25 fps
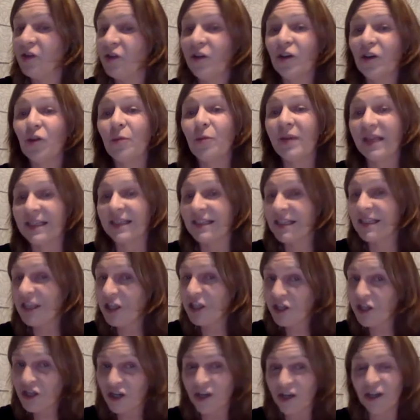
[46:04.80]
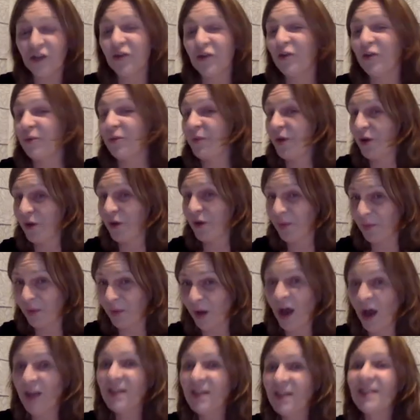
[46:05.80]
so it could be a teacher it could be your
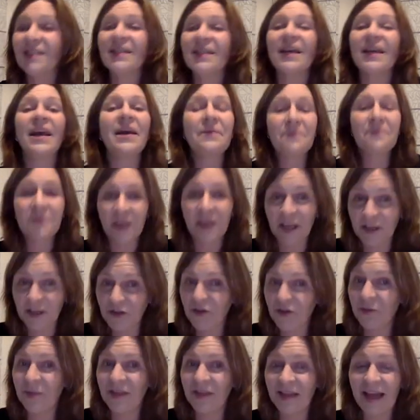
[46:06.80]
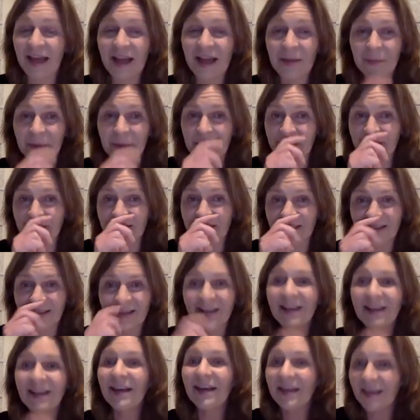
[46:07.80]
boss it's going to be the headmaster
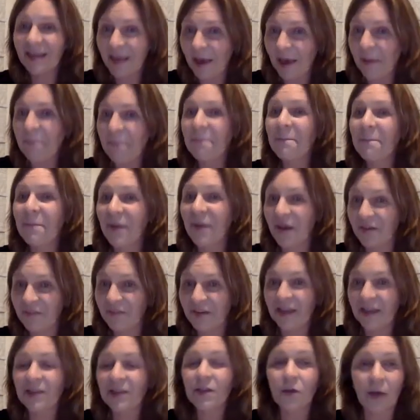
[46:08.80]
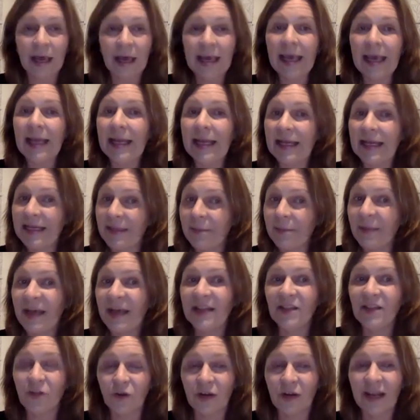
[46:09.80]
yeah perfect so again it
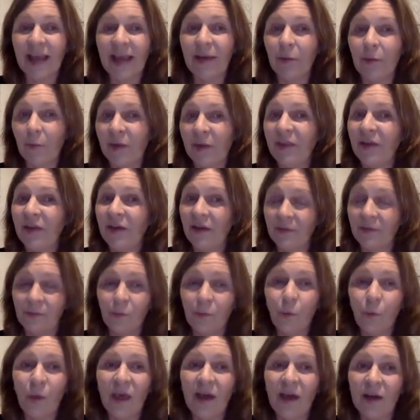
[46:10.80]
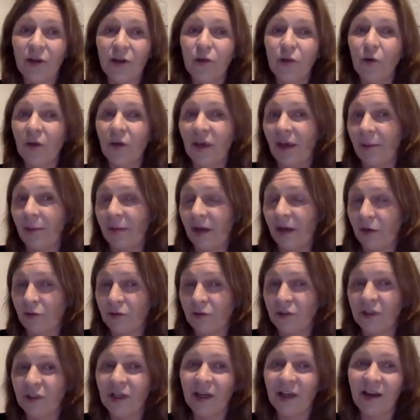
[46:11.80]
depends on like whether we are talking
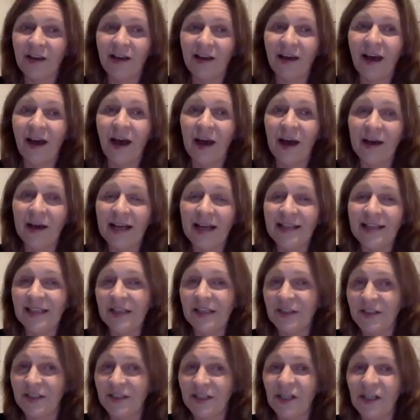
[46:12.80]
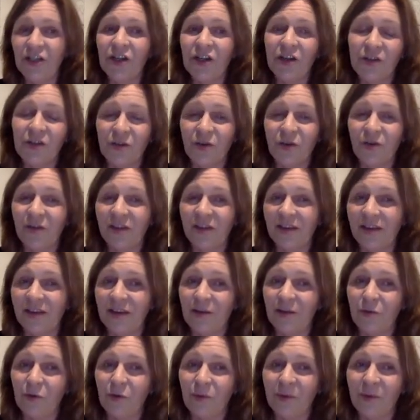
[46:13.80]
about uh, us as teachers or whether
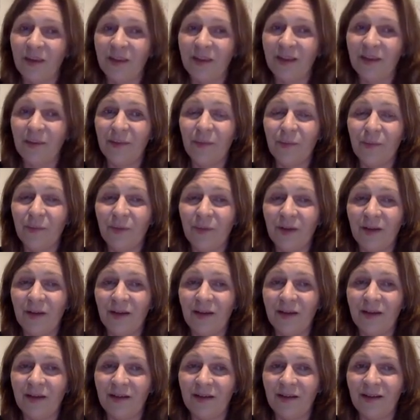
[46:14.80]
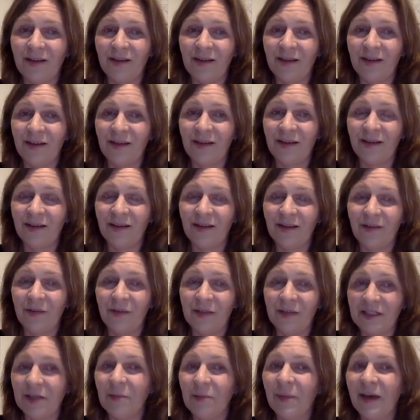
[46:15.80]
it would be the uh, uh,
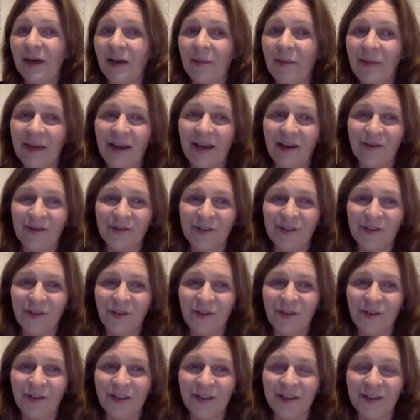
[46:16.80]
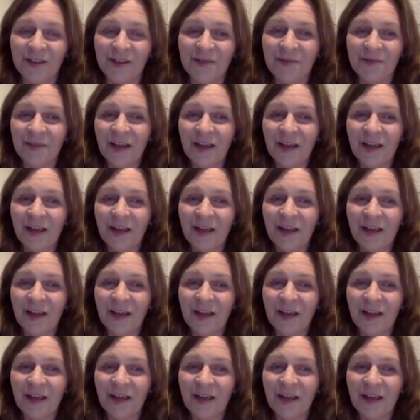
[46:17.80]
written by by our student